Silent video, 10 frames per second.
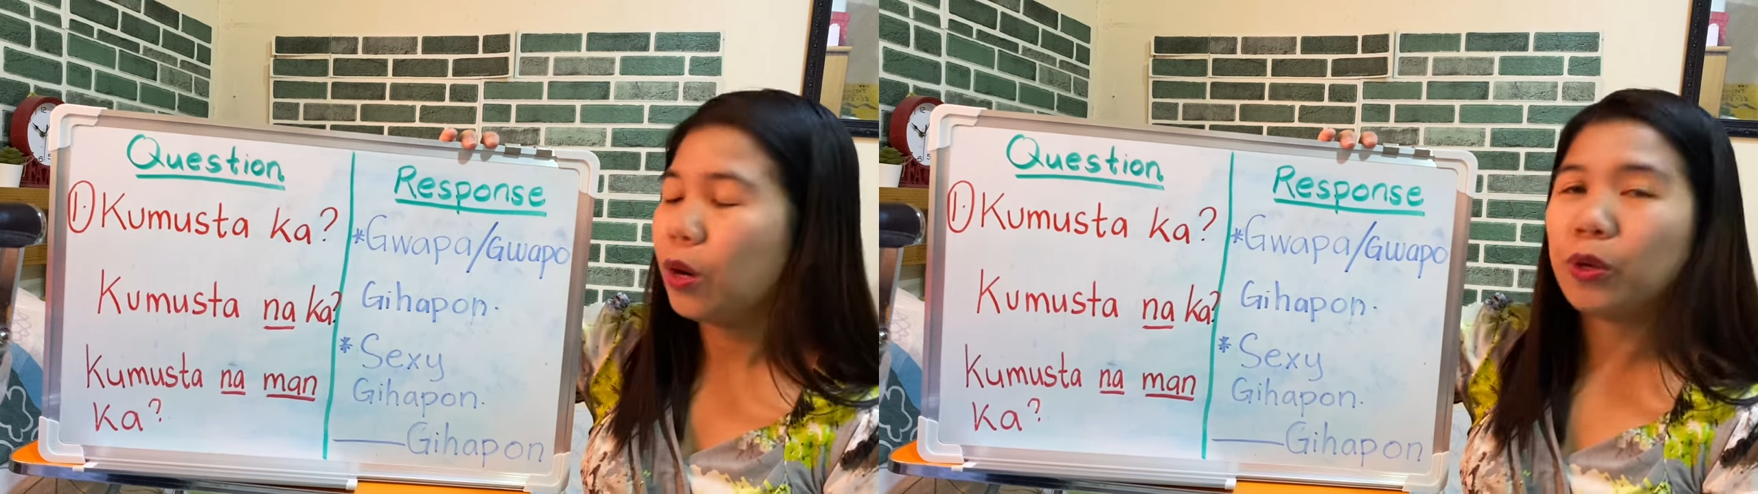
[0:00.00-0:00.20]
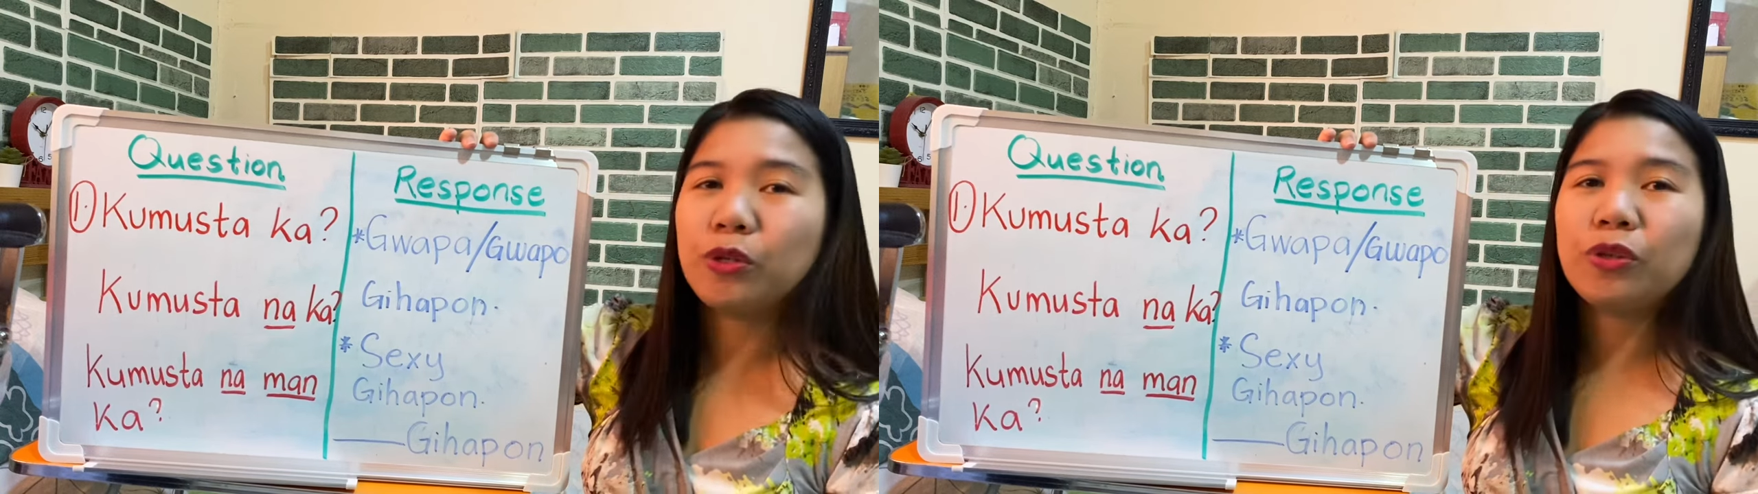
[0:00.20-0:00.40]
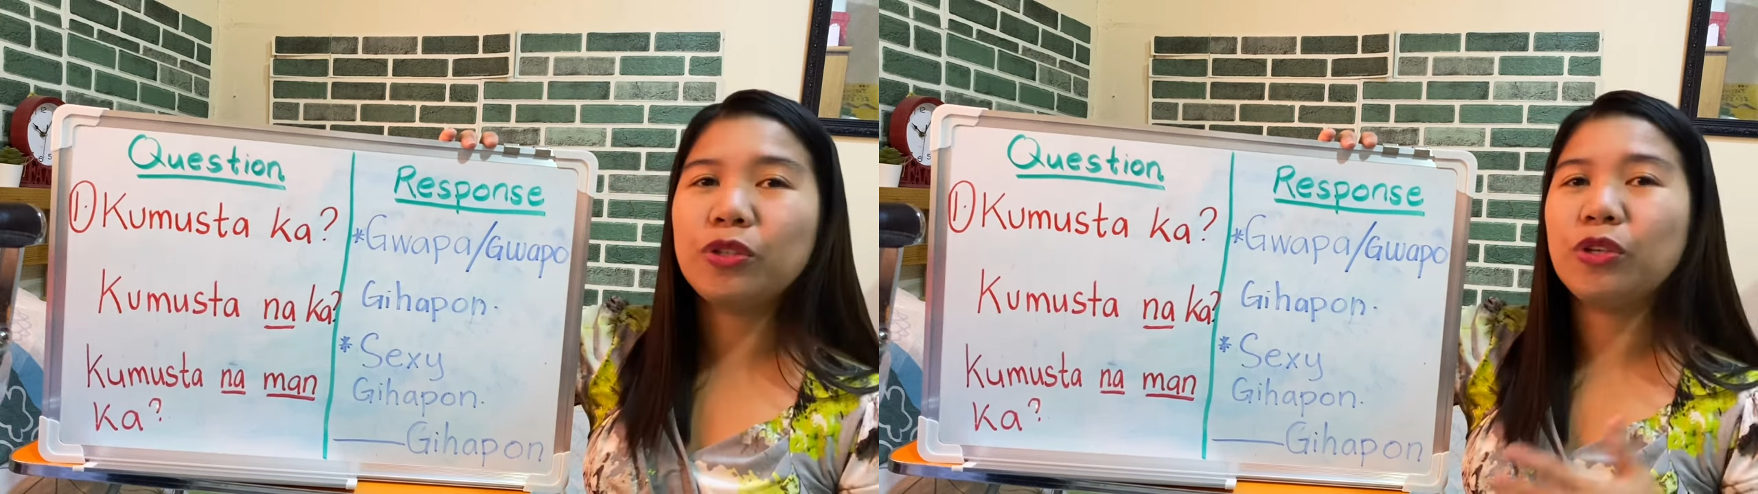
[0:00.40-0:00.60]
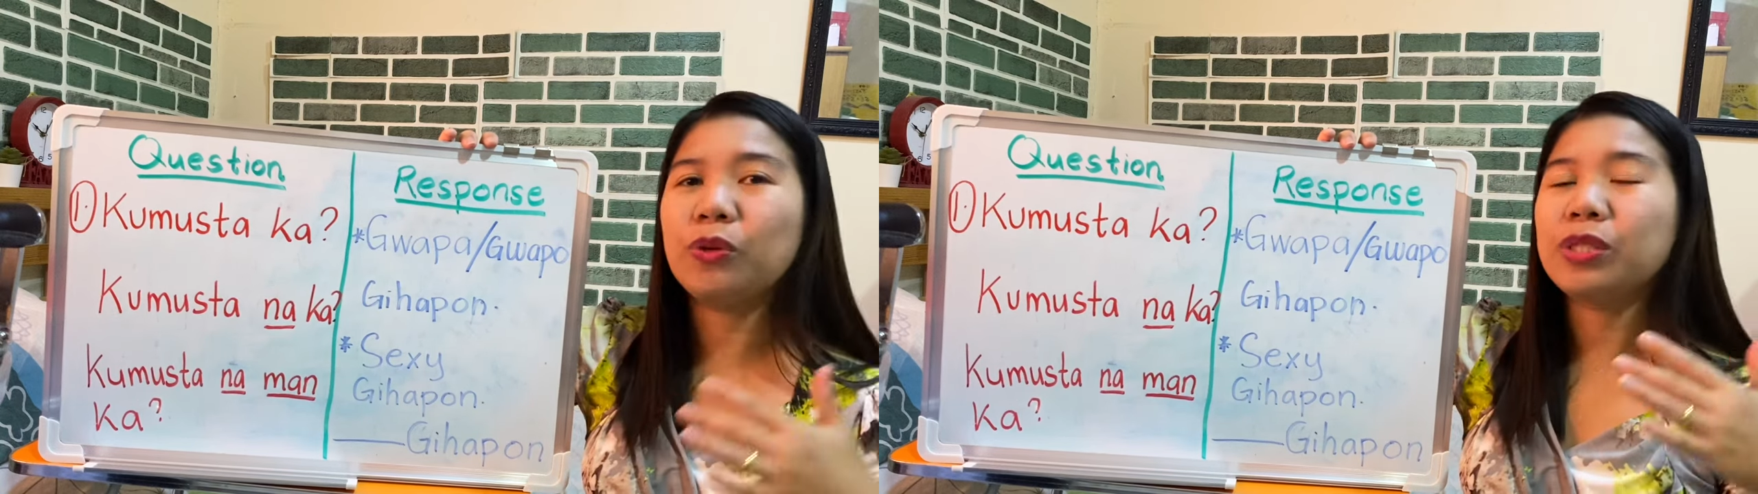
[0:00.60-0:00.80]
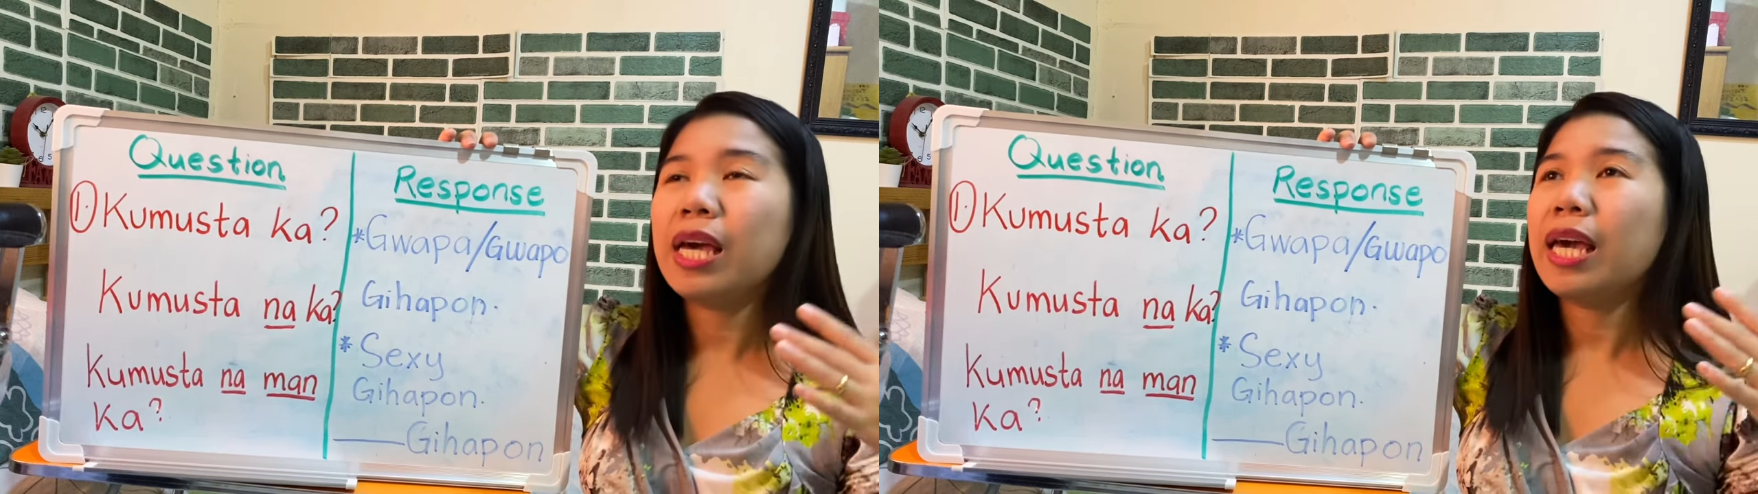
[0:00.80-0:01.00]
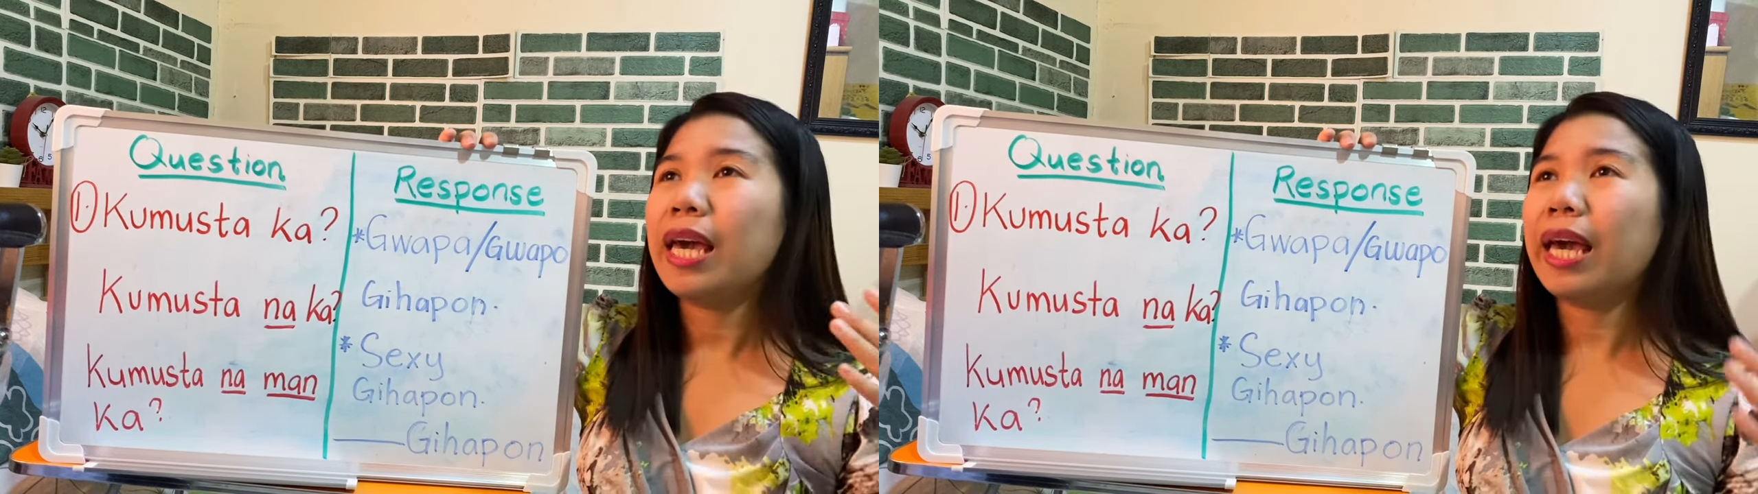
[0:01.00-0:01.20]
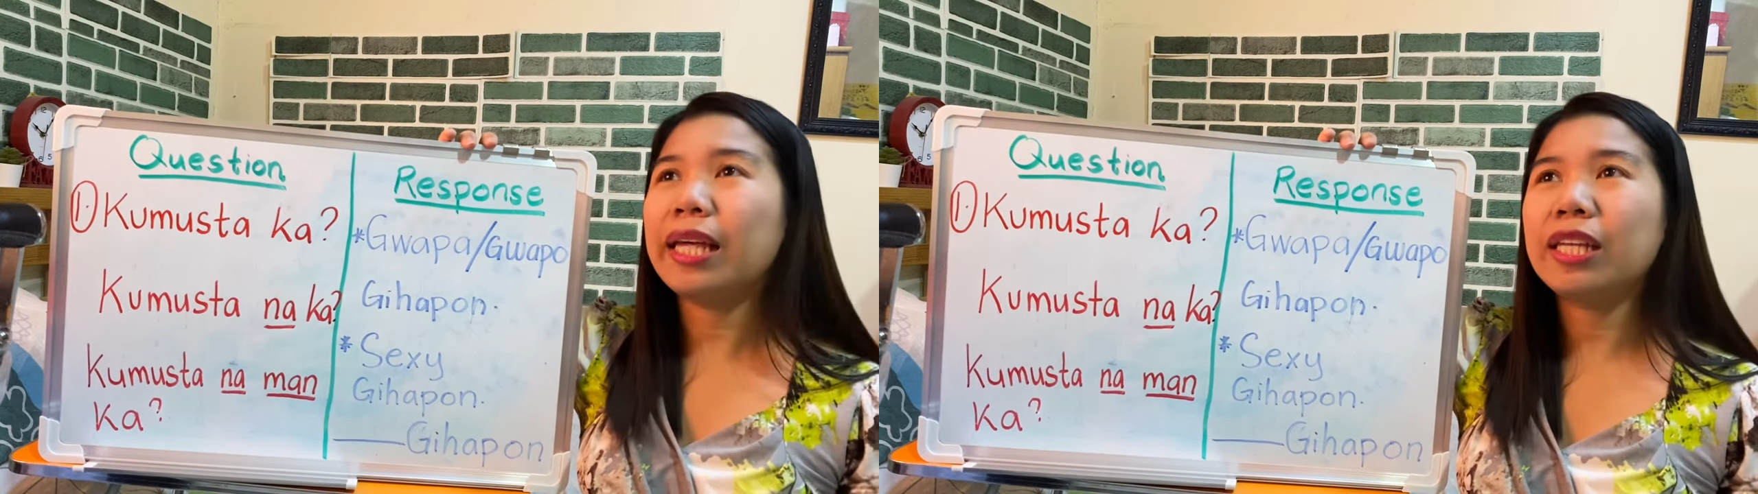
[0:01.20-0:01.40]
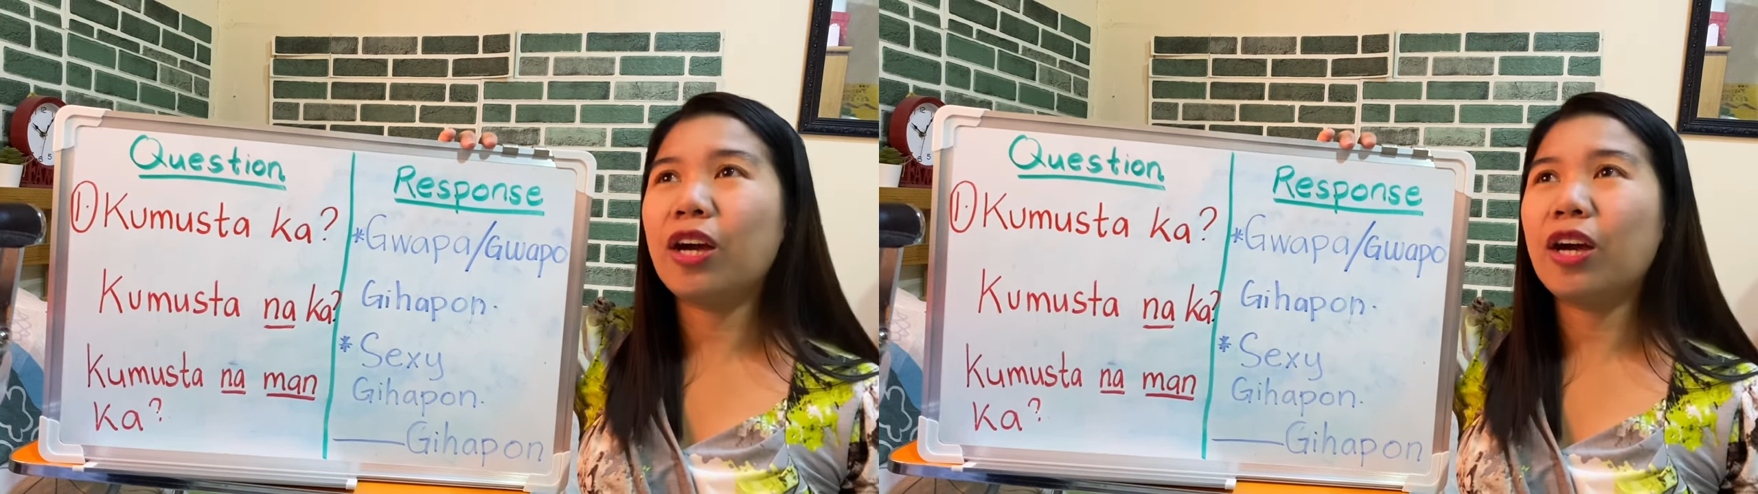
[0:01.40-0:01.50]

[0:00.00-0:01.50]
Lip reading: Or you could use any